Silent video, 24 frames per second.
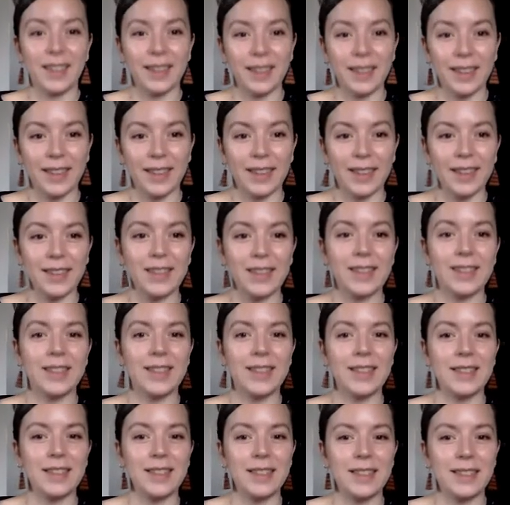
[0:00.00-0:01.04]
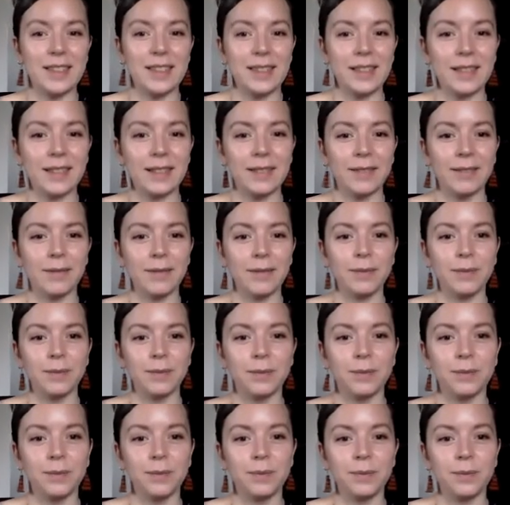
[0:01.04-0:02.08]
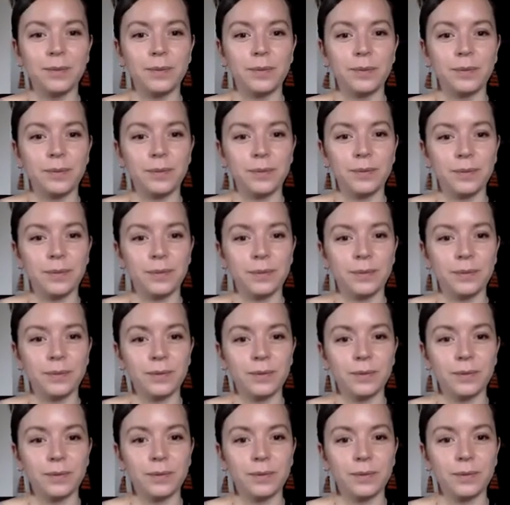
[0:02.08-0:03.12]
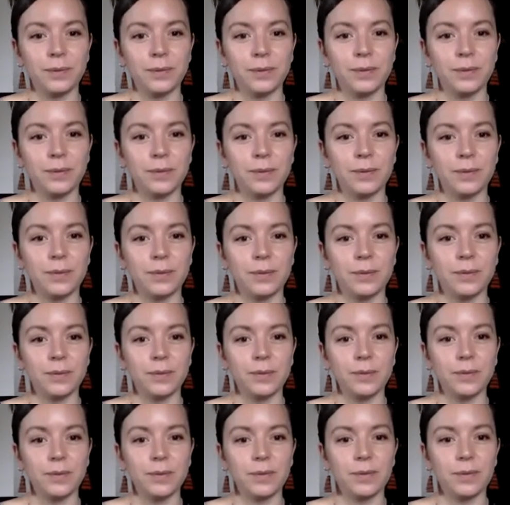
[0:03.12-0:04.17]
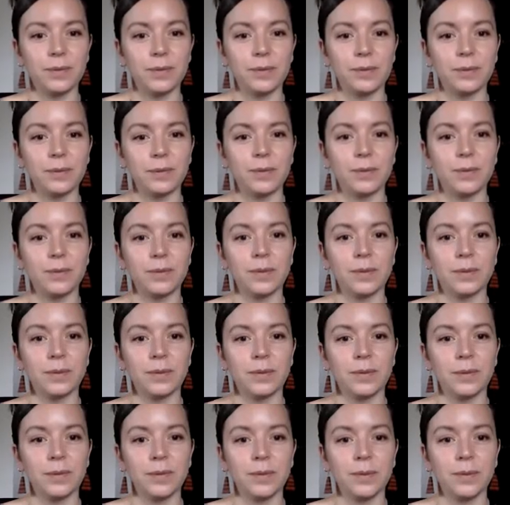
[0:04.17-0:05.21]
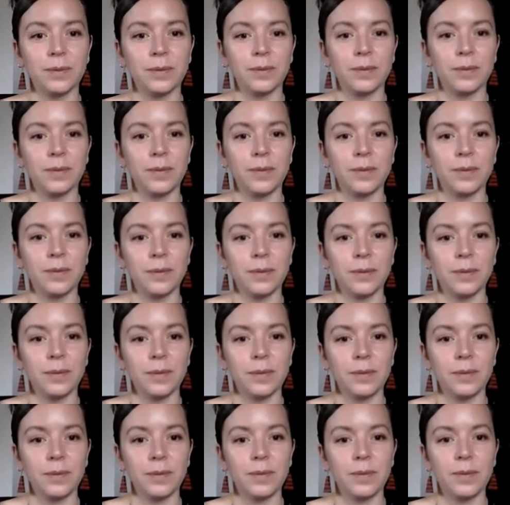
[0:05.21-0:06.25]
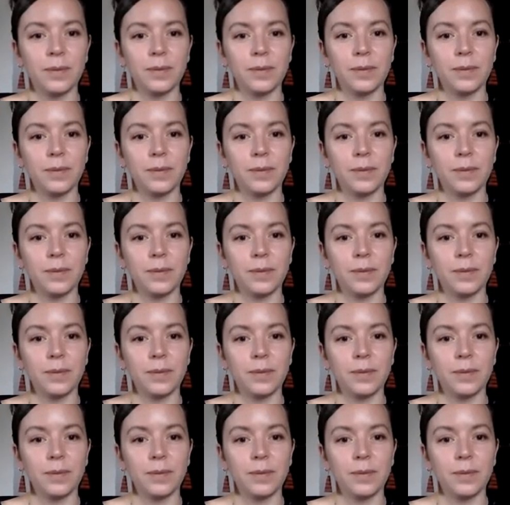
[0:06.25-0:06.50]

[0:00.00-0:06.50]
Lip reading: No words are spoken by the person on screen.